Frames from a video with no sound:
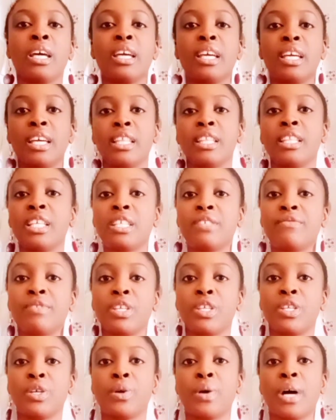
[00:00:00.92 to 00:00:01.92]
In this video,
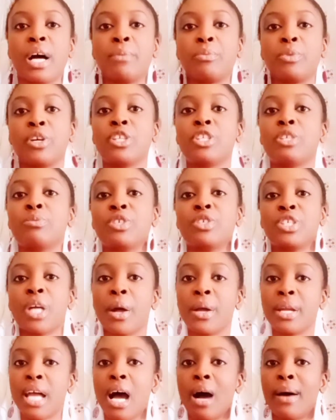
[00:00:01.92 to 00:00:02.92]
I'm going to be sharing
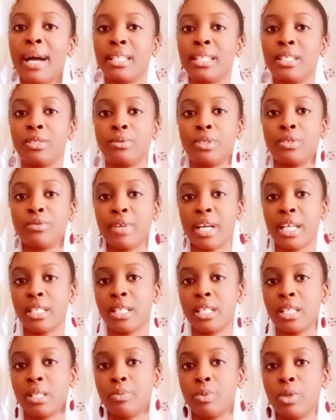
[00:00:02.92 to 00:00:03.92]
how I deal with writer's
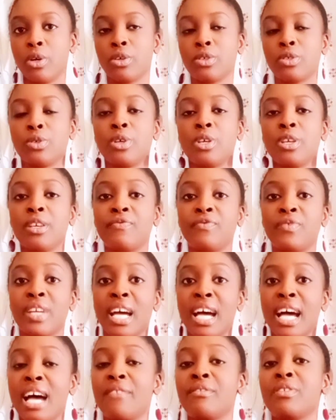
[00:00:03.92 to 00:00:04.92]
block. So if you are
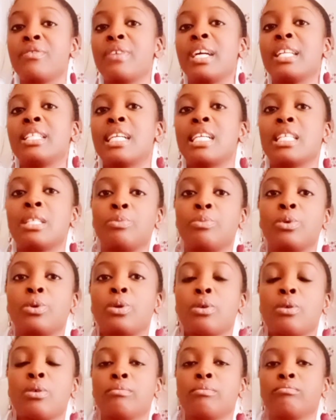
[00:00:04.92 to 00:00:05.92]
having writer's
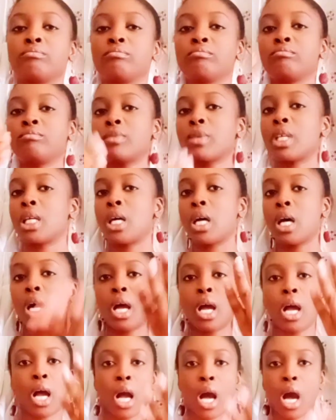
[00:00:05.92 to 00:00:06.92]
block,
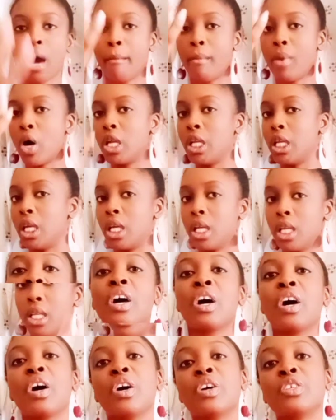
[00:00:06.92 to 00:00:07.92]
come on in.
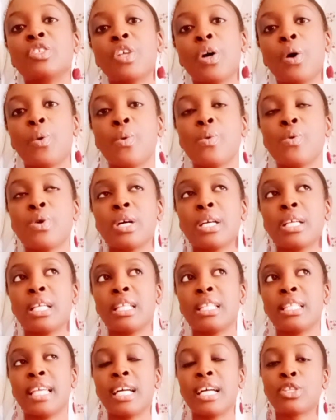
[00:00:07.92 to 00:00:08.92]
So there
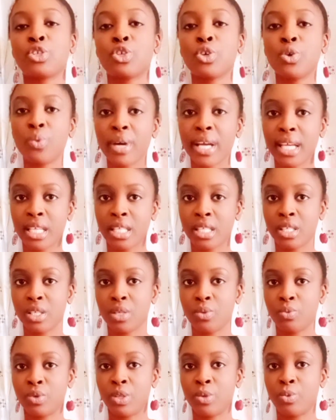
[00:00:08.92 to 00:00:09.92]
are two ways
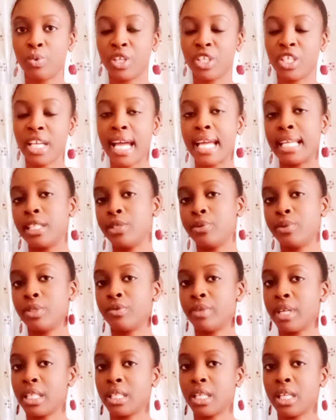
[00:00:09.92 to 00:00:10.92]
with which I deal with
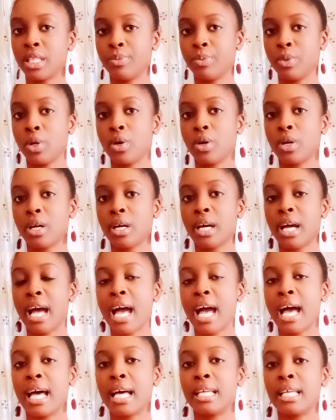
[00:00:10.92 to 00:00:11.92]
writer's block,
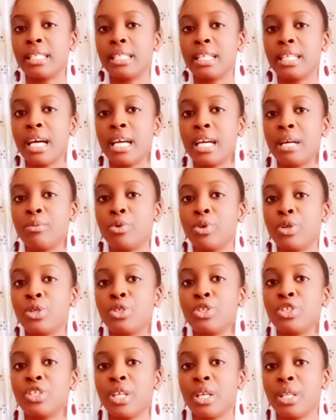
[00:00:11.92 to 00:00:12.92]
and I am going to
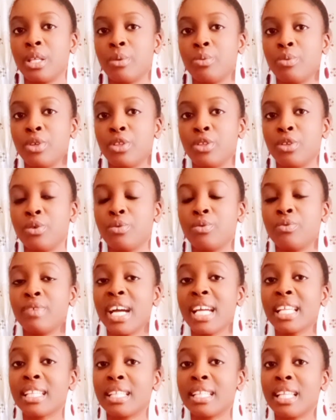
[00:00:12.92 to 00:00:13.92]
share them with you. Right
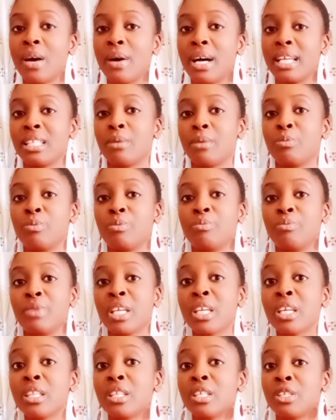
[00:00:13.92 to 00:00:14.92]
now, as I'm making
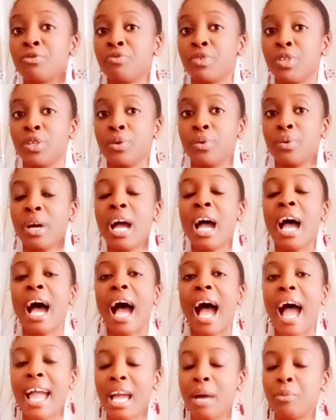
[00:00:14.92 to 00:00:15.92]
this video, I
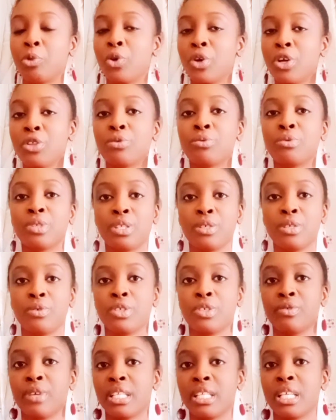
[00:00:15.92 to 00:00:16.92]
am going through serious
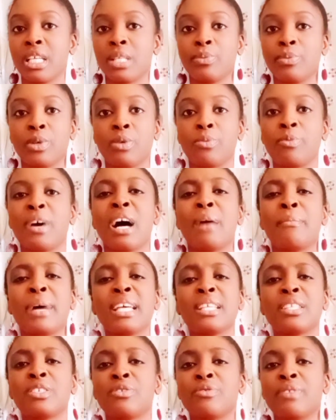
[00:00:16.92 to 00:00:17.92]
writer's block, but am I
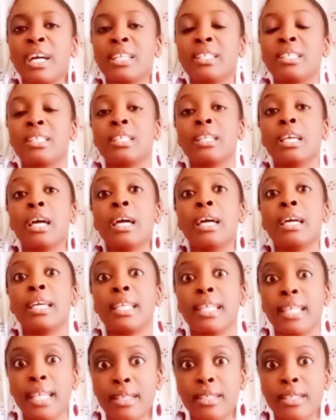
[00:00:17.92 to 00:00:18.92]
still writing?
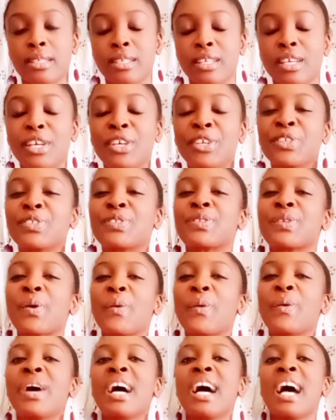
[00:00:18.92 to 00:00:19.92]
Yes. So
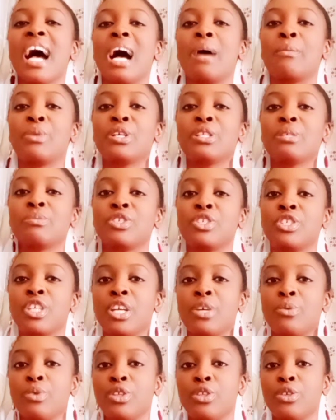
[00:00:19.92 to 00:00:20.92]
I'm going to be sharing
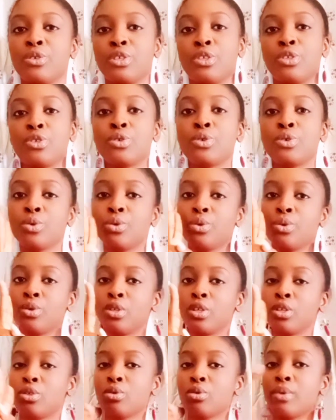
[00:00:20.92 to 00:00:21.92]
with you the
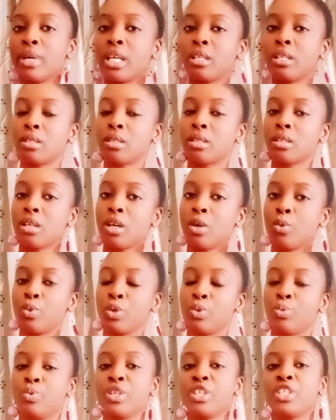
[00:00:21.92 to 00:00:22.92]
two ways with
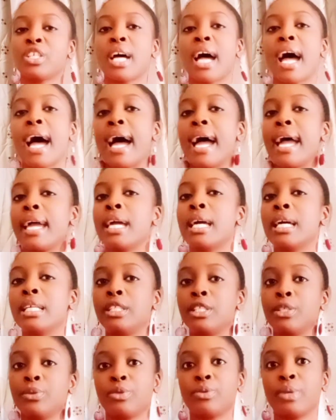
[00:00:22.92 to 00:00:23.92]
which I deal
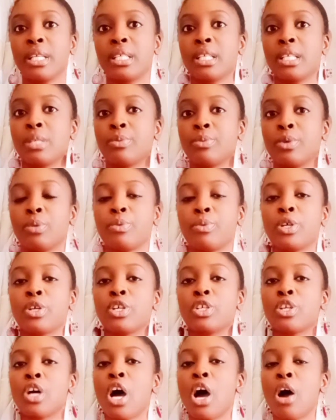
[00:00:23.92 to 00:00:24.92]
with writer's block, because
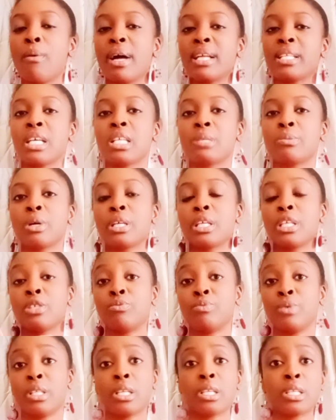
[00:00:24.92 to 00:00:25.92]
writer's block is
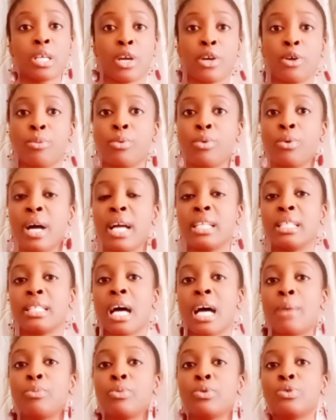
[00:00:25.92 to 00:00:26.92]
really terrible and it
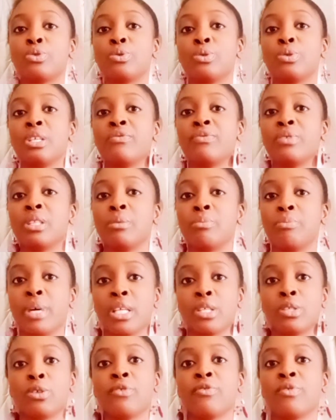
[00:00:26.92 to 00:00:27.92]
happens to even the best
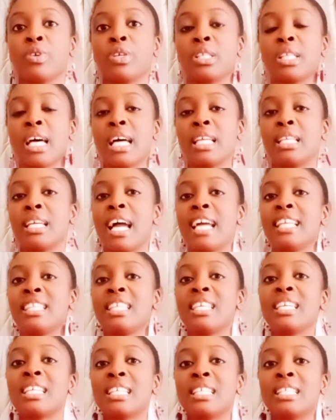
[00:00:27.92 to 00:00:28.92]
of us, and I
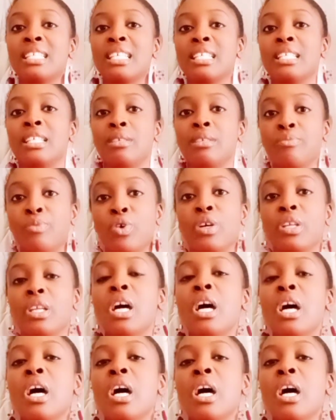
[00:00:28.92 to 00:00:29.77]
think it's a demon